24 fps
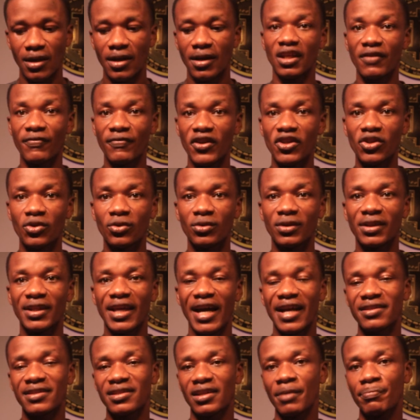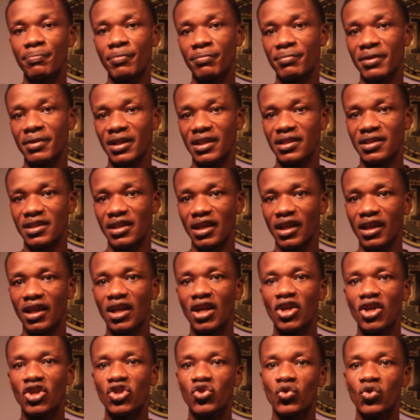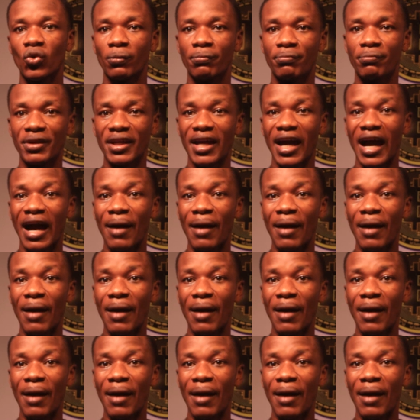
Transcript: giving you that capability to be